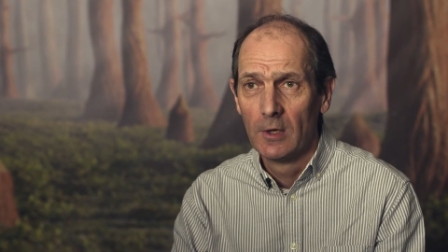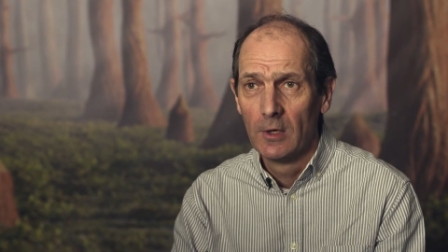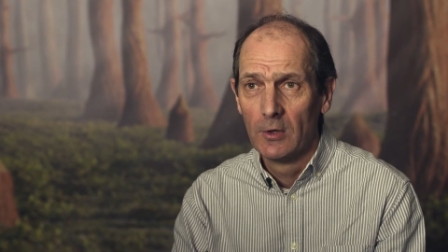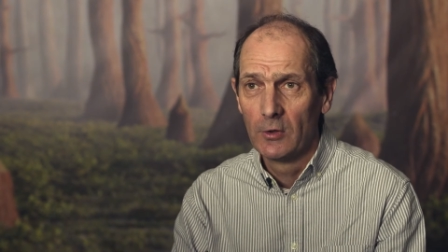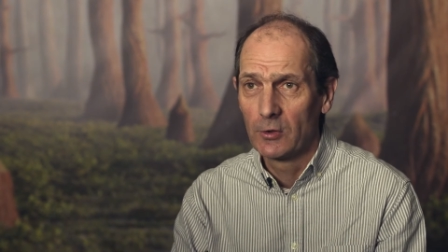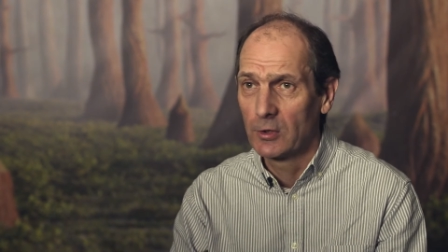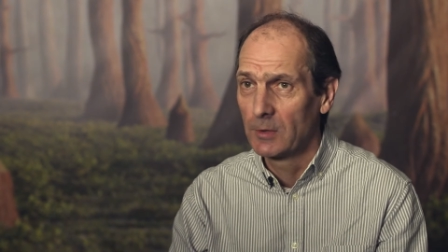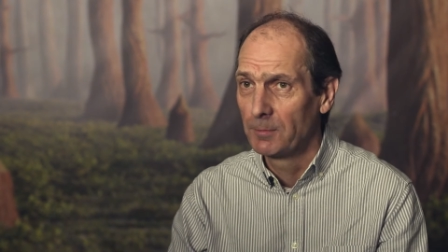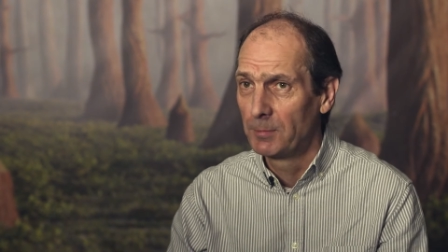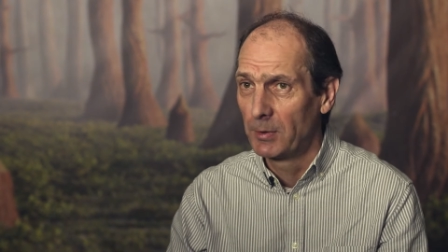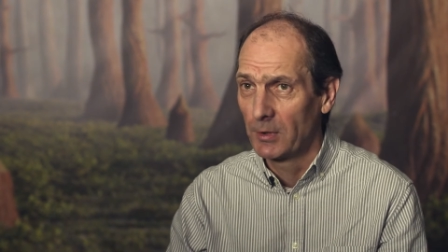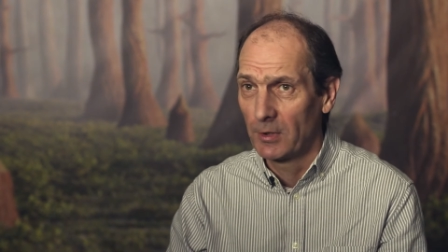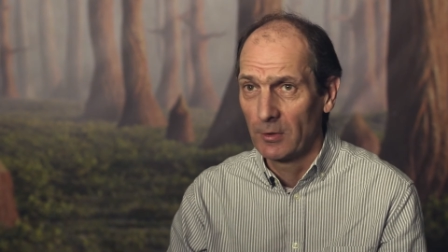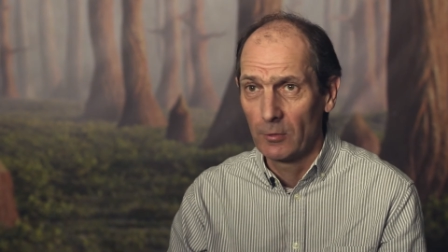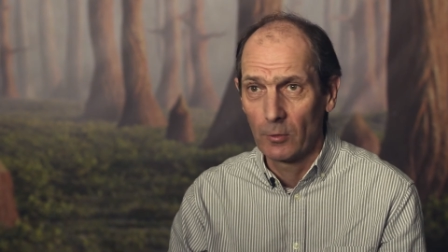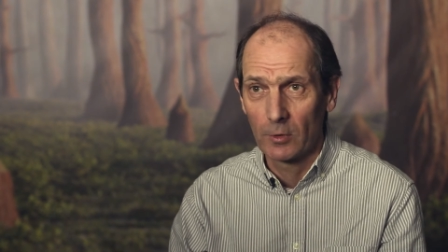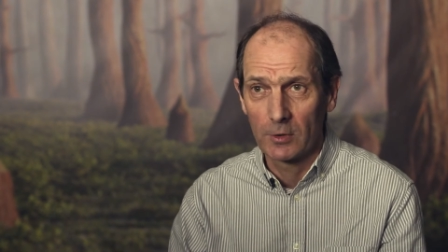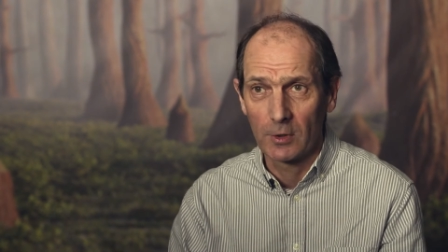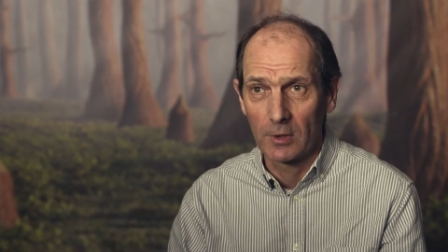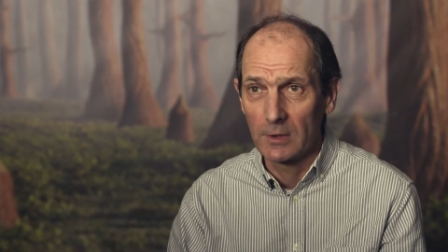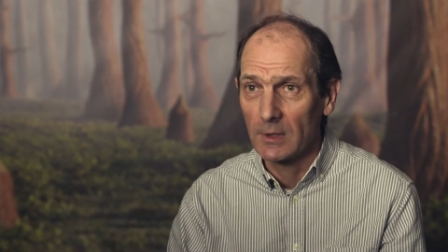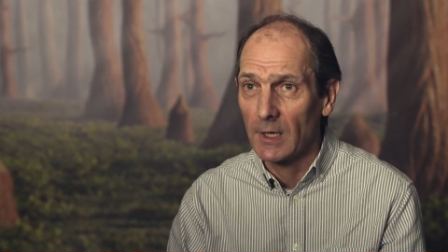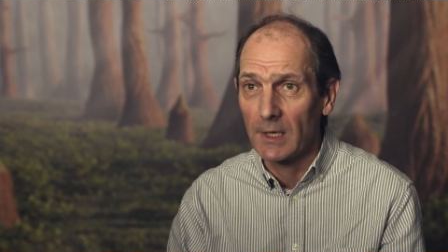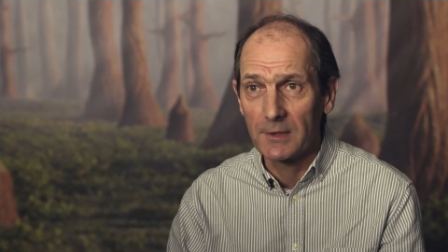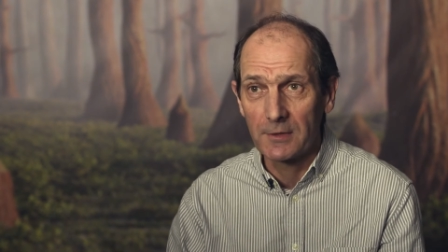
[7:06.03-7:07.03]
You can put in all
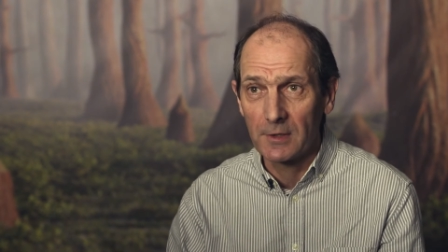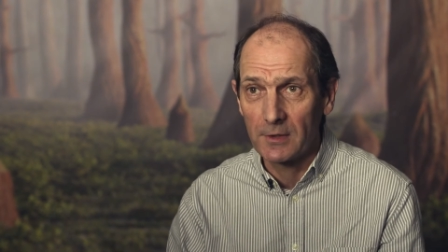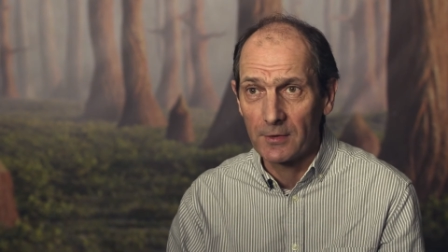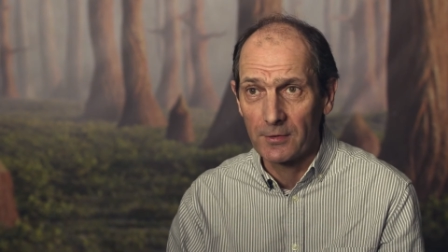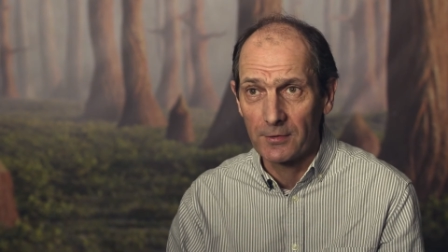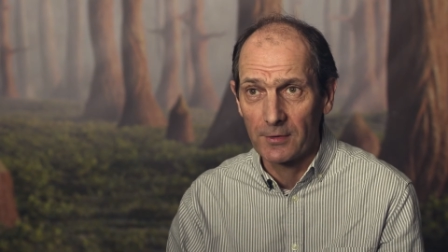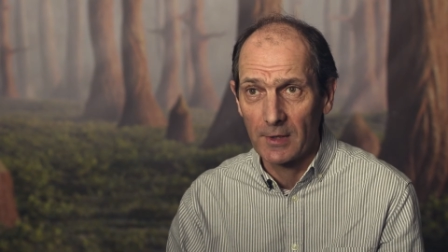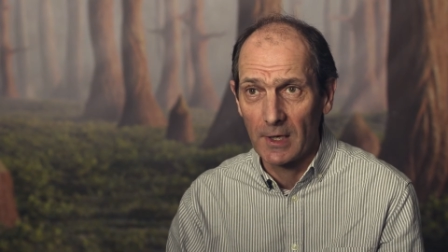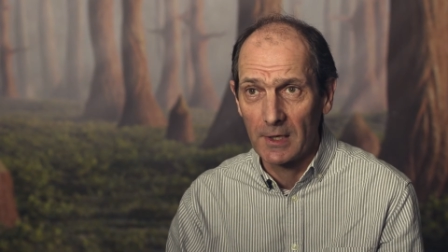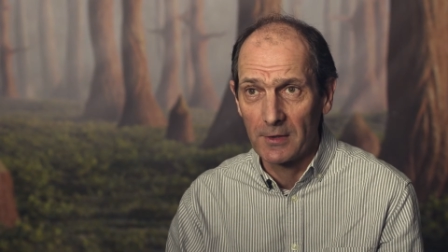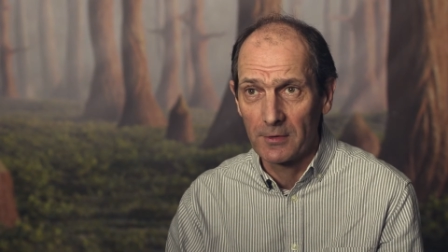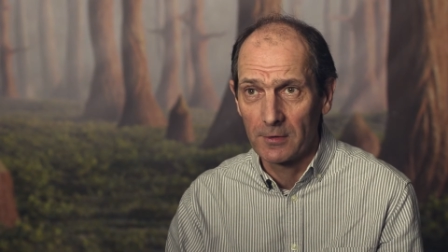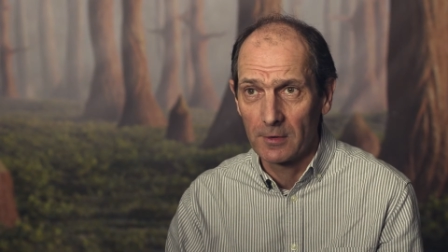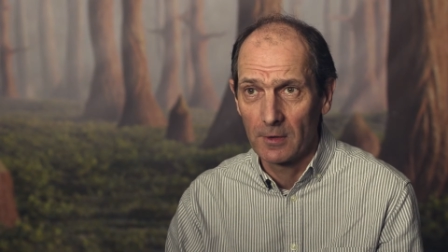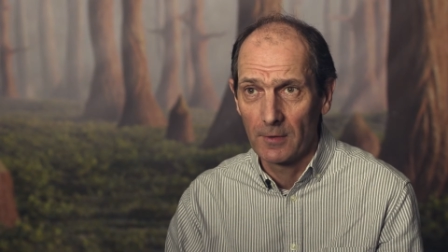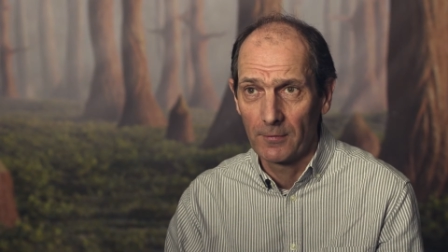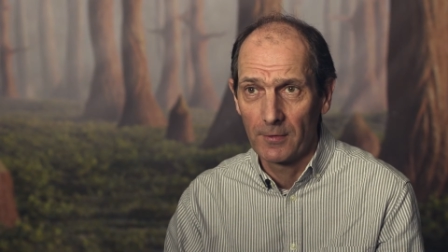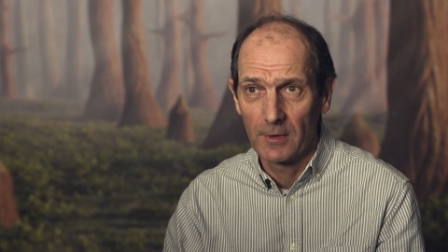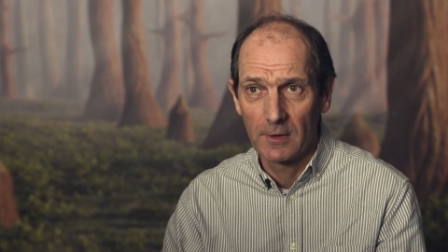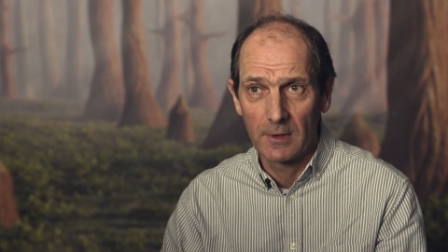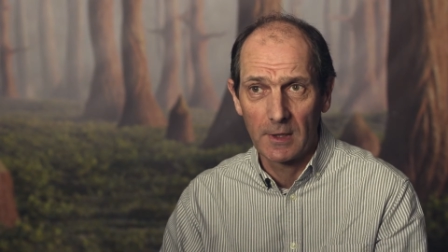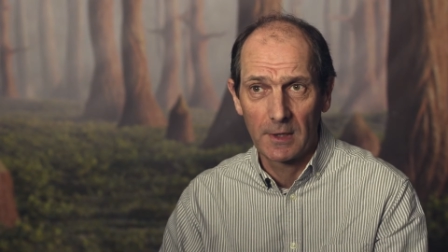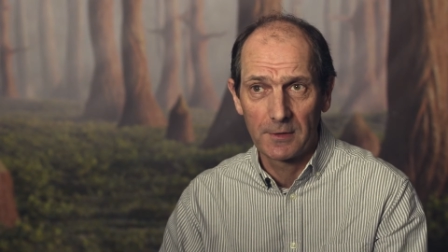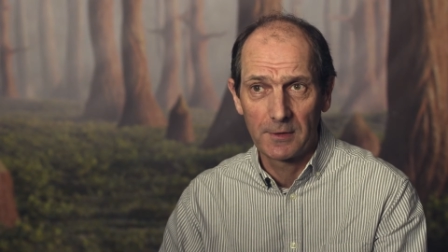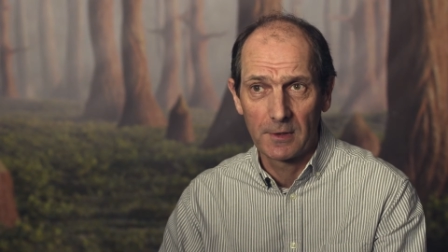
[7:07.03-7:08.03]
your lighting states, so if the
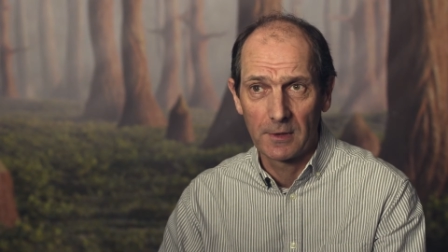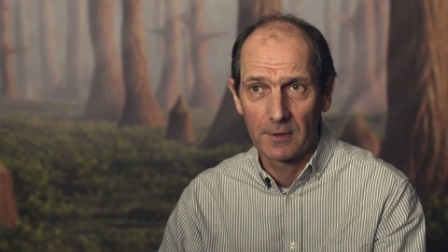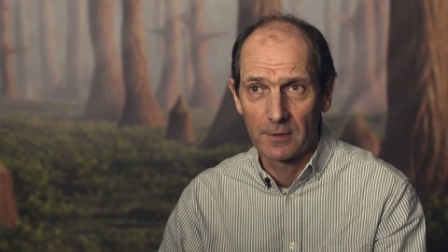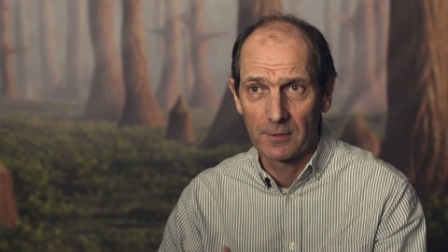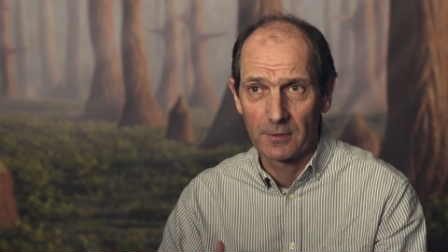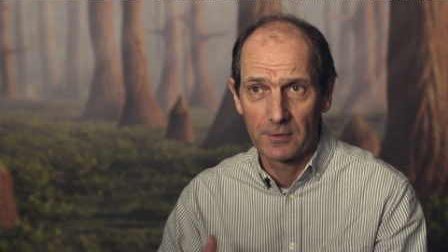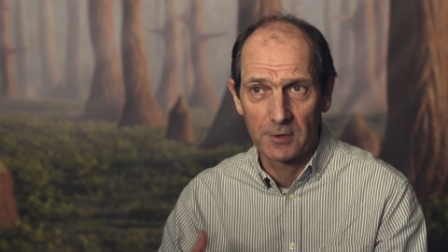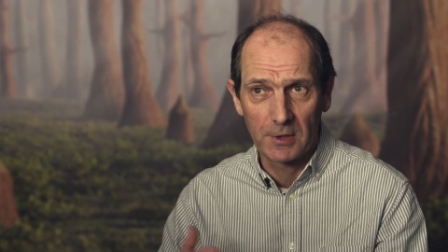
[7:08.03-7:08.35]
lighting's